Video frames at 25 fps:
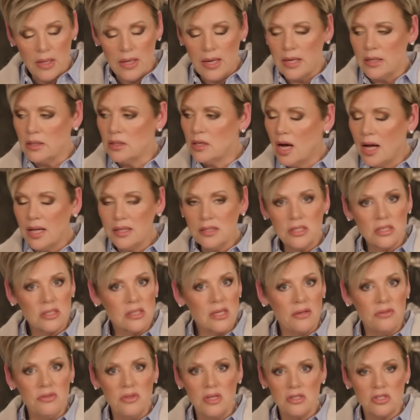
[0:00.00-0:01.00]
And God
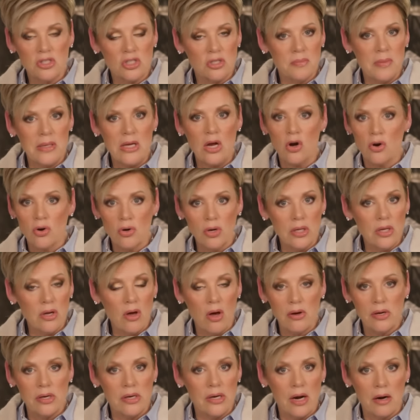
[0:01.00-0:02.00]
said this to me early
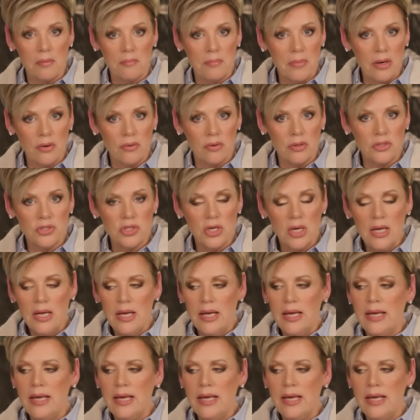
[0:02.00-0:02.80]
on in our marriage.